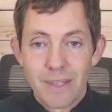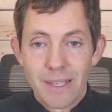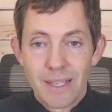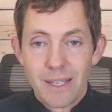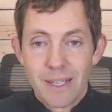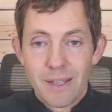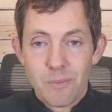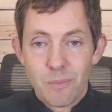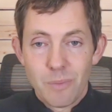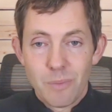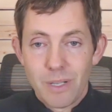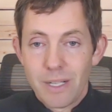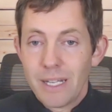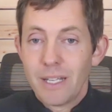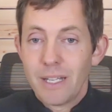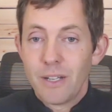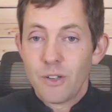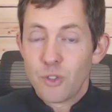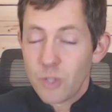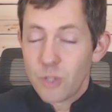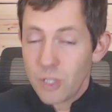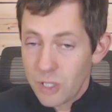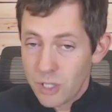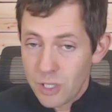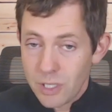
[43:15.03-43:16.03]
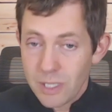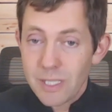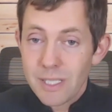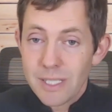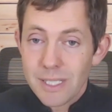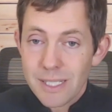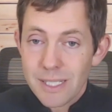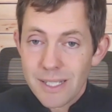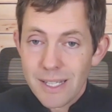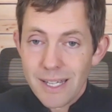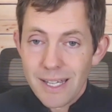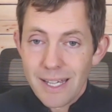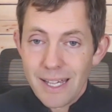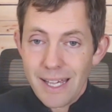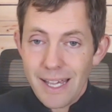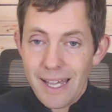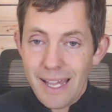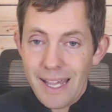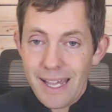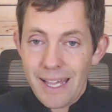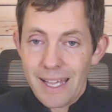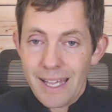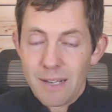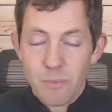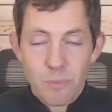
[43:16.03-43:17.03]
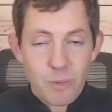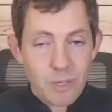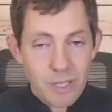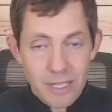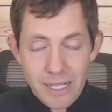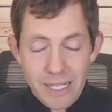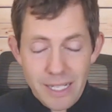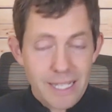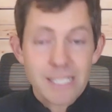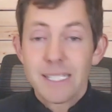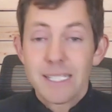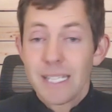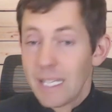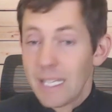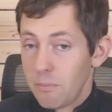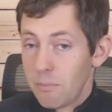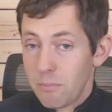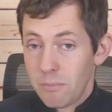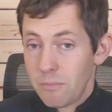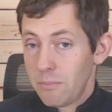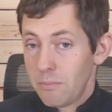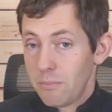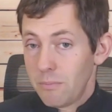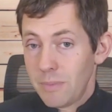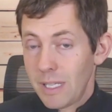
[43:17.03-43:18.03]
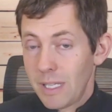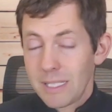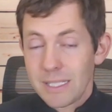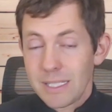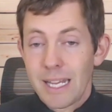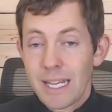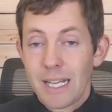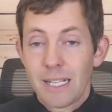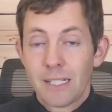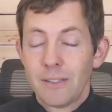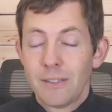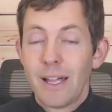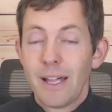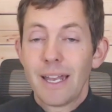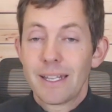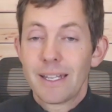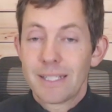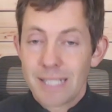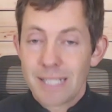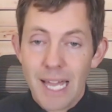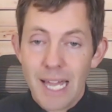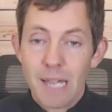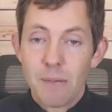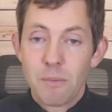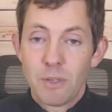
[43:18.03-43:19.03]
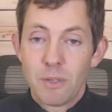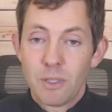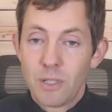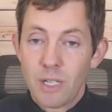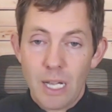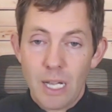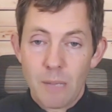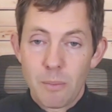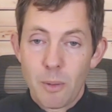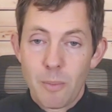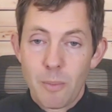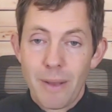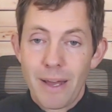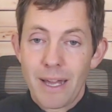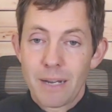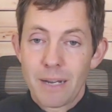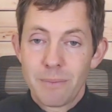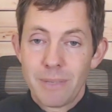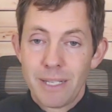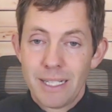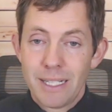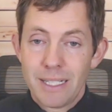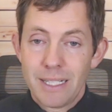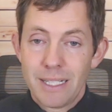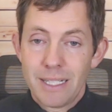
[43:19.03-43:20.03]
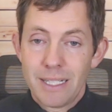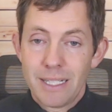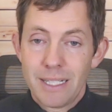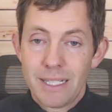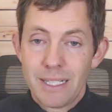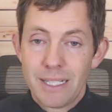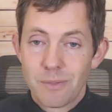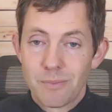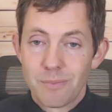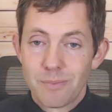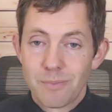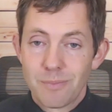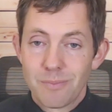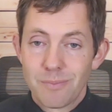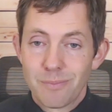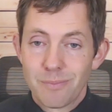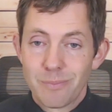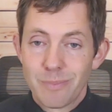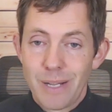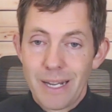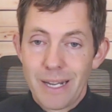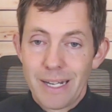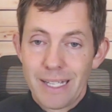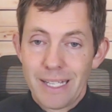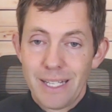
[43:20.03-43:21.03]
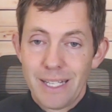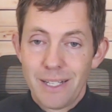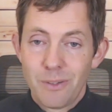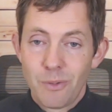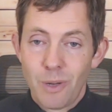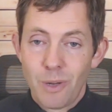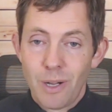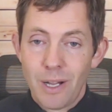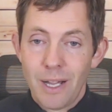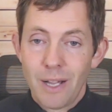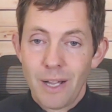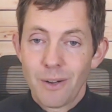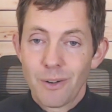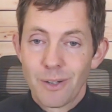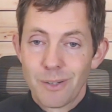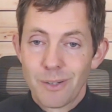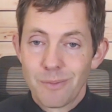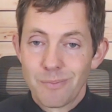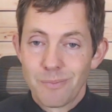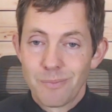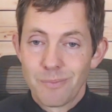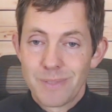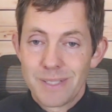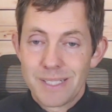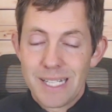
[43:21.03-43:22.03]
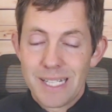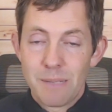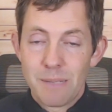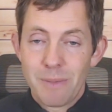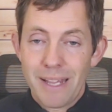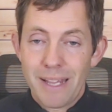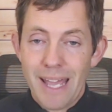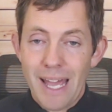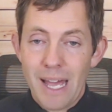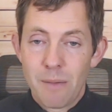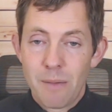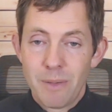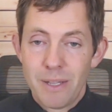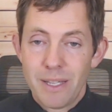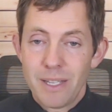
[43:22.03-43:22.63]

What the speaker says: pretty nutritious and pretty easy. Doesn't take a lot of time to cook up a pot of beans or a pot of quinoa or steam a cabbage.